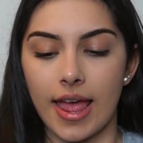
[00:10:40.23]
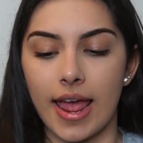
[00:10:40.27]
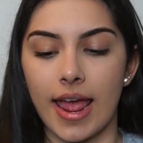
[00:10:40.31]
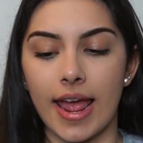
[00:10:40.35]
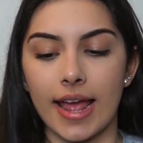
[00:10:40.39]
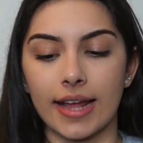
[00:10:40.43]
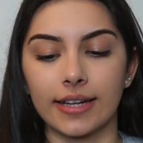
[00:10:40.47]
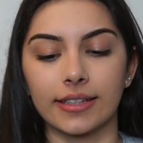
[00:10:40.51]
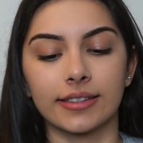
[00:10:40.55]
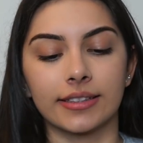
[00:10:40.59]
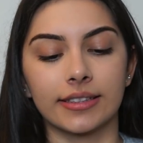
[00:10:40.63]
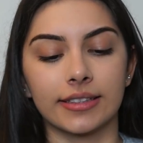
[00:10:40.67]

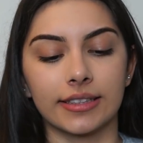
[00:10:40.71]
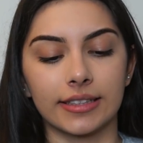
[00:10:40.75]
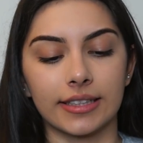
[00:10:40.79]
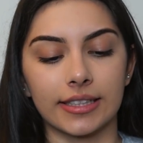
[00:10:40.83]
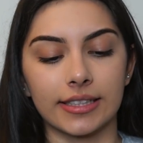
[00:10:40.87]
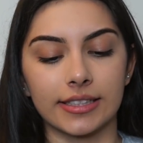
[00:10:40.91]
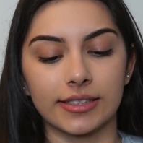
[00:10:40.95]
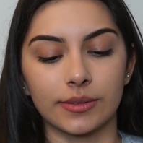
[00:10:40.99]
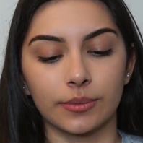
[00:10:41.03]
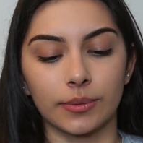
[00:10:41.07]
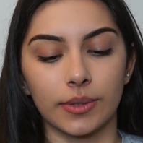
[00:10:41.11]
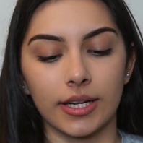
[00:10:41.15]
And
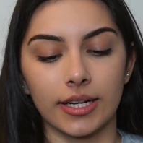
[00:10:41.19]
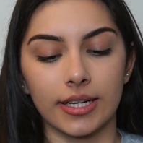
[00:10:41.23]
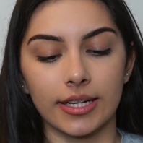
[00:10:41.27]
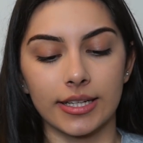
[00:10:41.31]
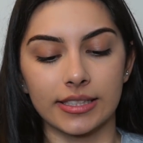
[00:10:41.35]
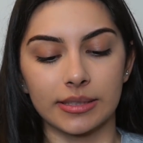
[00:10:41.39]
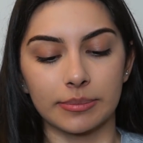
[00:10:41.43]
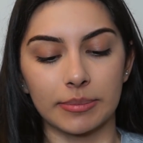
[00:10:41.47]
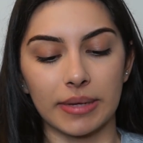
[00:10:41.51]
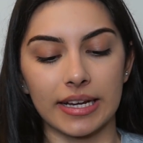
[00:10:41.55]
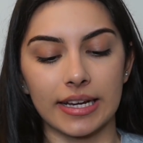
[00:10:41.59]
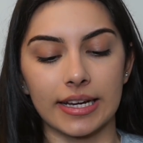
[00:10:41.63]
this one
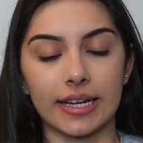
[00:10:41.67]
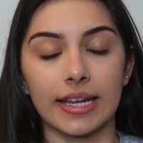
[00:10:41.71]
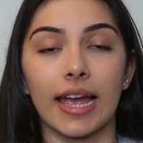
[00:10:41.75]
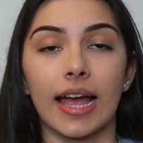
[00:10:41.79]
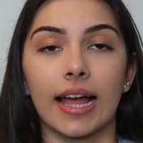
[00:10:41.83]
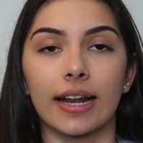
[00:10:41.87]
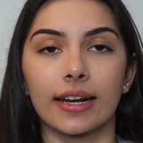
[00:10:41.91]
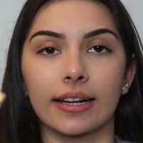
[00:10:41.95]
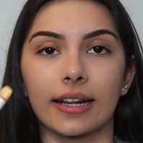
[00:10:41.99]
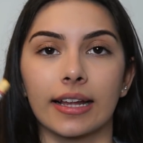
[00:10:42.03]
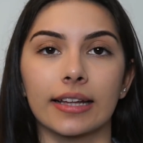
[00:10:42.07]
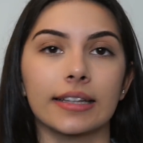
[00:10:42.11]
is made in
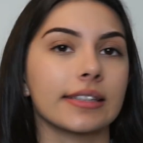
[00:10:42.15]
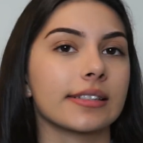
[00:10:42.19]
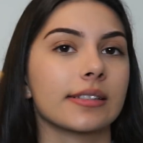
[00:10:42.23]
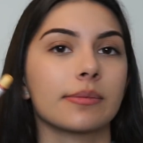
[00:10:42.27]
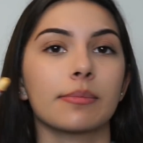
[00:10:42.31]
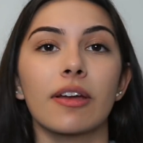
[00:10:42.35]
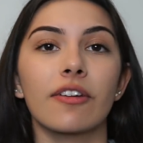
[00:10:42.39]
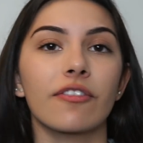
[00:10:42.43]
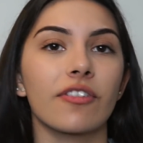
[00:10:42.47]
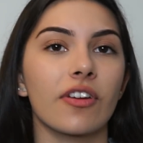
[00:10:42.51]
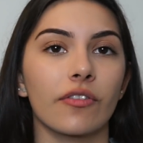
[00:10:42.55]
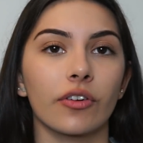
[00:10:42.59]
Canada. This is
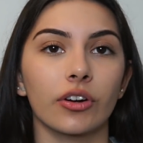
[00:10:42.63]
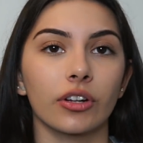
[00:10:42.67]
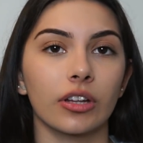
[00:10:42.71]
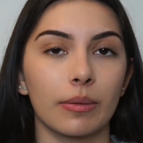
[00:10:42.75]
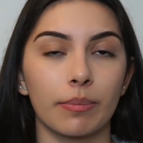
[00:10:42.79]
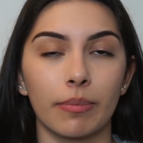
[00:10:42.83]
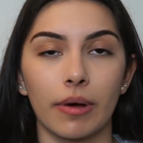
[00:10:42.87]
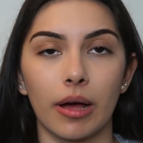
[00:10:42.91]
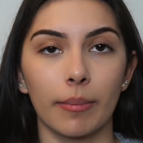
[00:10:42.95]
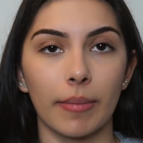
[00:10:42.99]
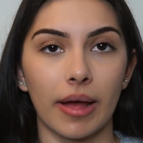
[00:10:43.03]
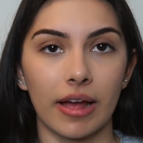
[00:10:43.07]
my favorite
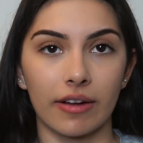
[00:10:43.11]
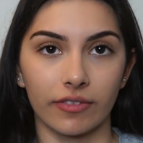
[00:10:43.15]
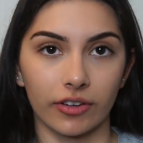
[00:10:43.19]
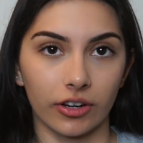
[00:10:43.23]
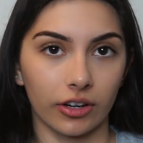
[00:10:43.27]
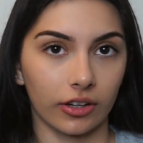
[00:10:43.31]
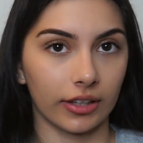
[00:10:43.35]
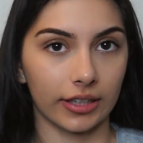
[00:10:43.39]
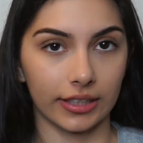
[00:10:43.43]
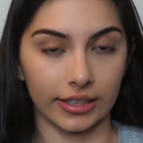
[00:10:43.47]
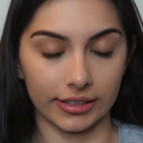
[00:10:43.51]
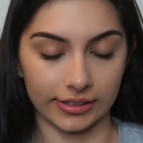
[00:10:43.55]
lip balm
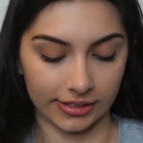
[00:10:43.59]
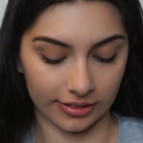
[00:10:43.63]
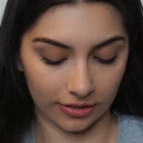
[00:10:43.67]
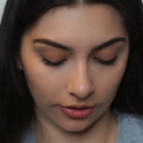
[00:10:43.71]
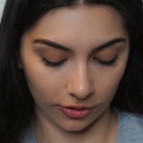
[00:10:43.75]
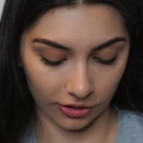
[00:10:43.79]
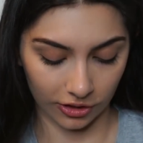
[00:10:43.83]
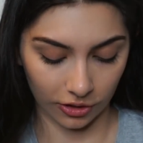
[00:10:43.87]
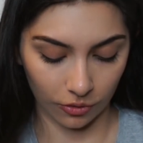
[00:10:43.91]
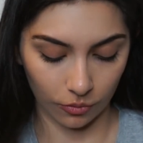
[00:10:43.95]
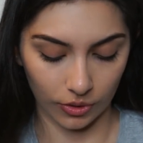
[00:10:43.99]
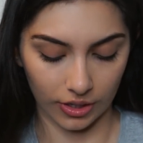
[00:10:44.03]
ever. Like it's the
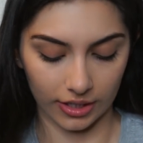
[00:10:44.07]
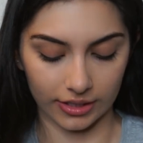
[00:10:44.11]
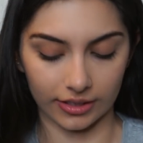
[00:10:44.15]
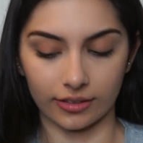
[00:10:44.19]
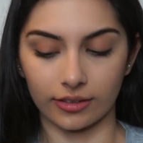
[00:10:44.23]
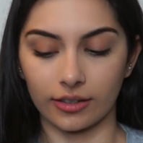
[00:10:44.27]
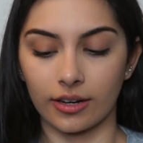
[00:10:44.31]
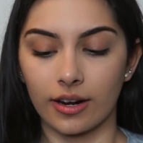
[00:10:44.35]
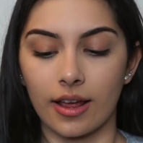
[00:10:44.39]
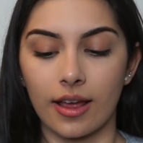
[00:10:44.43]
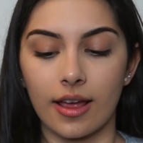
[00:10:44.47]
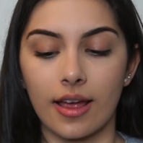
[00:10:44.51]
only
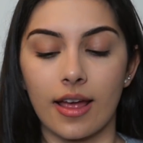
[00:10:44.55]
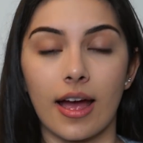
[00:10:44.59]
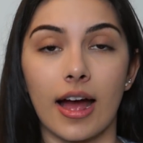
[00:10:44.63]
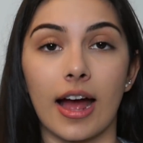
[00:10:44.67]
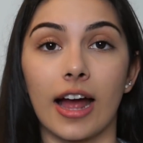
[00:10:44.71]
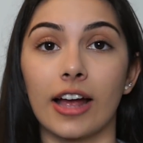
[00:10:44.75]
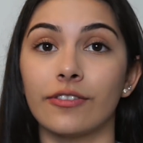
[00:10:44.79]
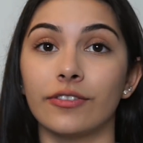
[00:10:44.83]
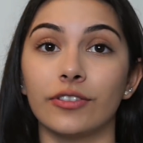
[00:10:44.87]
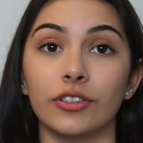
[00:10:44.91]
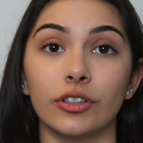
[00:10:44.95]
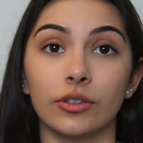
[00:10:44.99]
one
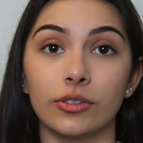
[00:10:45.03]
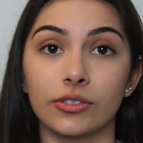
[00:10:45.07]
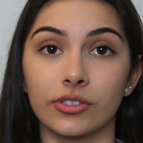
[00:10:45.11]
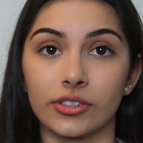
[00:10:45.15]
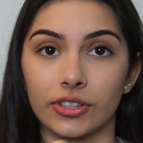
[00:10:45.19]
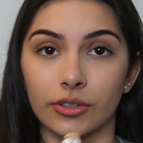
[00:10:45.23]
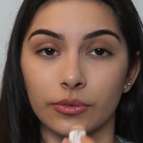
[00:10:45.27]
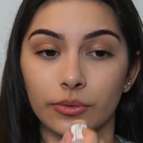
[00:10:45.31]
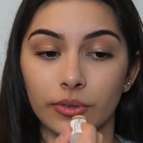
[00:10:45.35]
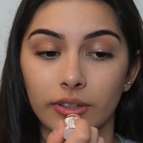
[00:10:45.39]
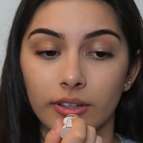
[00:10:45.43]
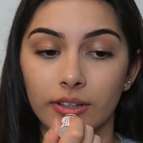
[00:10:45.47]
I've used
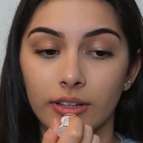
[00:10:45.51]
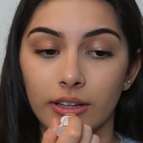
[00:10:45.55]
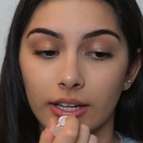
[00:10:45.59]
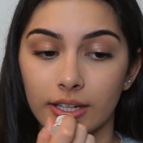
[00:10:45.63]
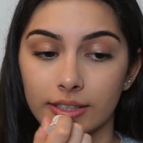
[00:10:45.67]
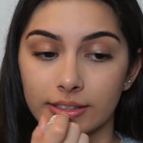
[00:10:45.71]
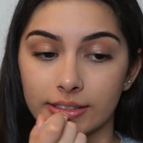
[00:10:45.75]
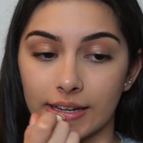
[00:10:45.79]
in a really long